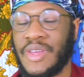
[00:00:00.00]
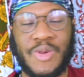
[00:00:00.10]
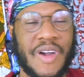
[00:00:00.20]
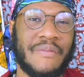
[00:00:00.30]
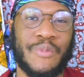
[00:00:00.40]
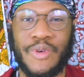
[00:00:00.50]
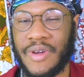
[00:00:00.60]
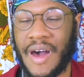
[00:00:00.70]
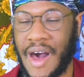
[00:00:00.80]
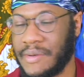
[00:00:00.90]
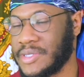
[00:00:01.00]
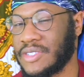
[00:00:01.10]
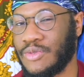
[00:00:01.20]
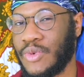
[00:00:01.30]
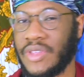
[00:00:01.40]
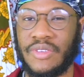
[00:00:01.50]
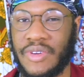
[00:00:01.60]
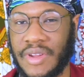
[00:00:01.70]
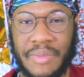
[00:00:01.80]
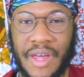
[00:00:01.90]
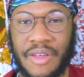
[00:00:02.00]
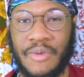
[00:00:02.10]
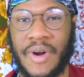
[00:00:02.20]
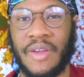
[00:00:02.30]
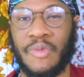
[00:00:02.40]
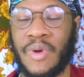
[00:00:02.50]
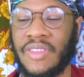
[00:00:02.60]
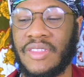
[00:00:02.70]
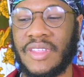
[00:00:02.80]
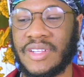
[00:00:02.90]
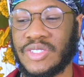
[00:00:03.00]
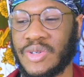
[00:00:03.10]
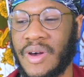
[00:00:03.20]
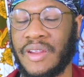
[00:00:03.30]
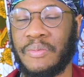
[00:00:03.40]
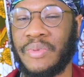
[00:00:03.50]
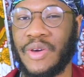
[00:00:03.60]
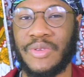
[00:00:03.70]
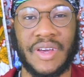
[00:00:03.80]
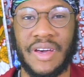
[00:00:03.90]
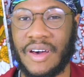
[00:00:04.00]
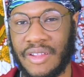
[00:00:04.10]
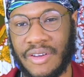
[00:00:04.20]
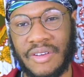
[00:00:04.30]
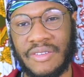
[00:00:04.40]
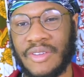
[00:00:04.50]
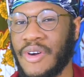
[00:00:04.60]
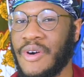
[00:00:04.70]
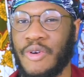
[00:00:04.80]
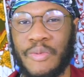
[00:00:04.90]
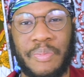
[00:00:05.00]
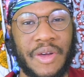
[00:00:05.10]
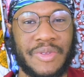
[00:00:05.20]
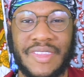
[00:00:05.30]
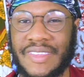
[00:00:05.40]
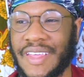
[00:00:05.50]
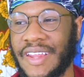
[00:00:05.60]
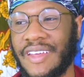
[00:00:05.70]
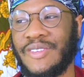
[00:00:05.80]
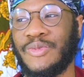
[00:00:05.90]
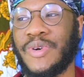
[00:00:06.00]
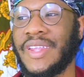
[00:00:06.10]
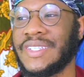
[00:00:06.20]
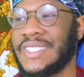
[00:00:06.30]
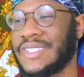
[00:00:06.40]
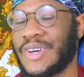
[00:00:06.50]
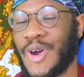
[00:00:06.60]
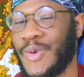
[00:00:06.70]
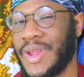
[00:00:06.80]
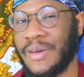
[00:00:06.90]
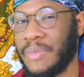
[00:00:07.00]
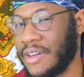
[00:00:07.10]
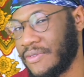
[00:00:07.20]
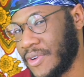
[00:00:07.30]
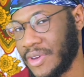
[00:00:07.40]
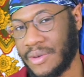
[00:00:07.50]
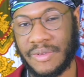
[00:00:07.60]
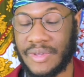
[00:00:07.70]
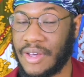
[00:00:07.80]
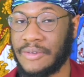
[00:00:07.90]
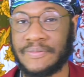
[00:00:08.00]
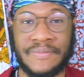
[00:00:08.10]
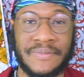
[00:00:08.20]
You have more options once you turn it black and white rather than trying to play with the colors or play with the settings when it's just already a bad photo. So,